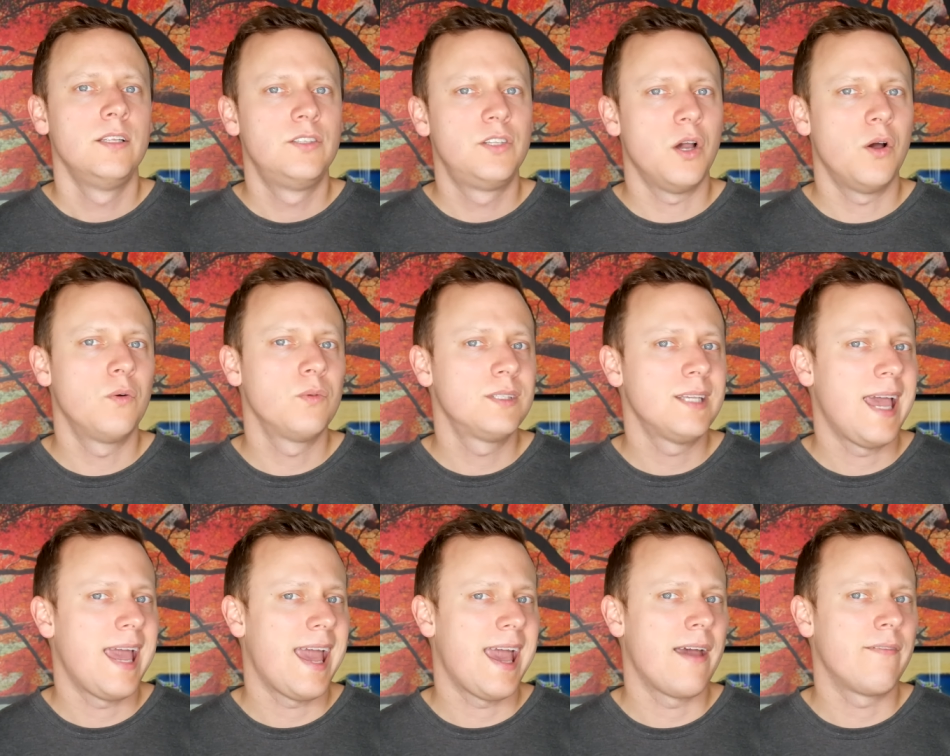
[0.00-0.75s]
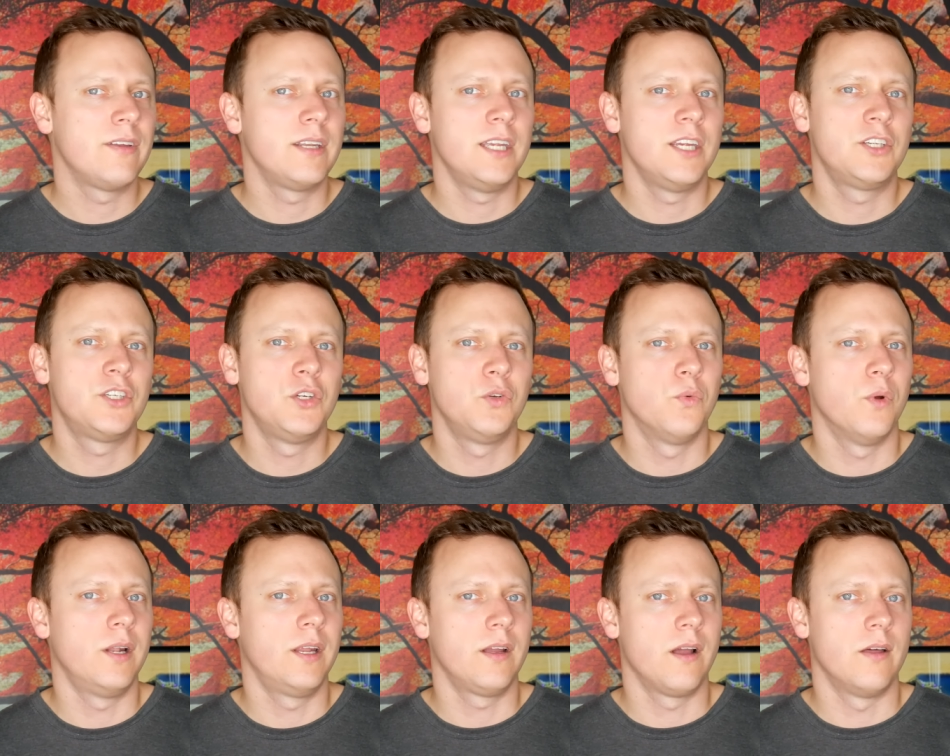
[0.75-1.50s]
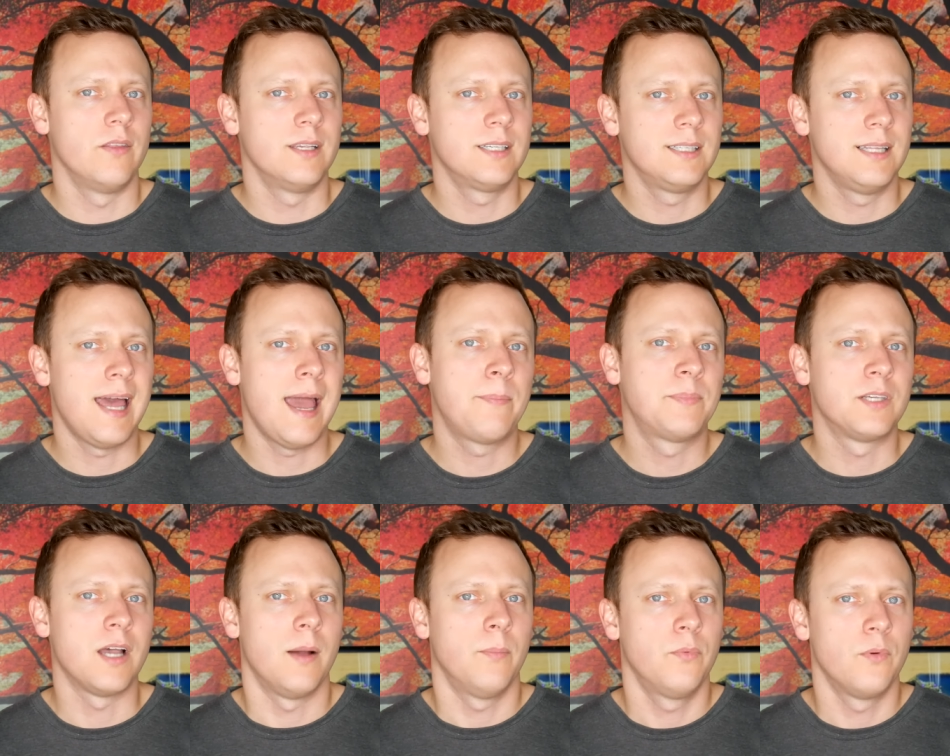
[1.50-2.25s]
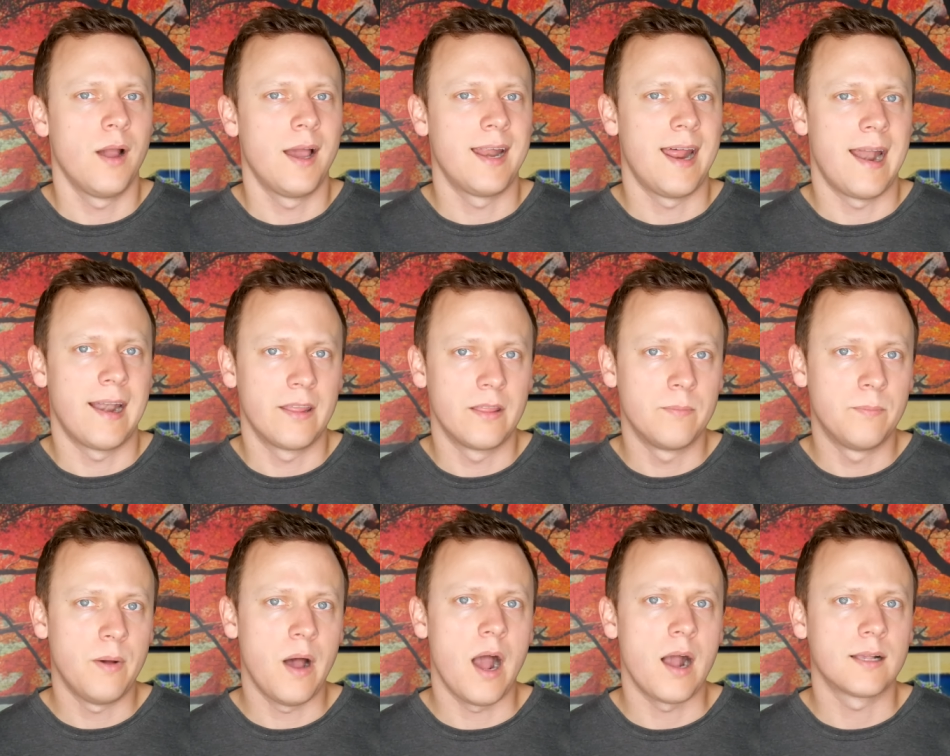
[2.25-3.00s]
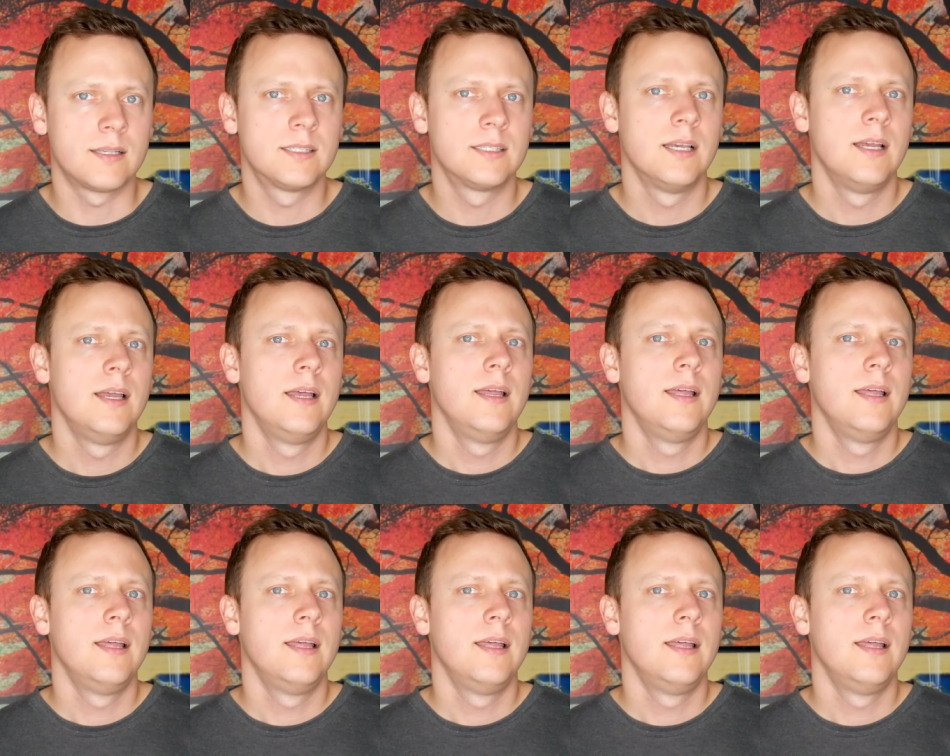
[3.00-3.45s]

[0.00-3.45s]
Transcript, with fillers: don't have an issue running on this laptop right out of the box,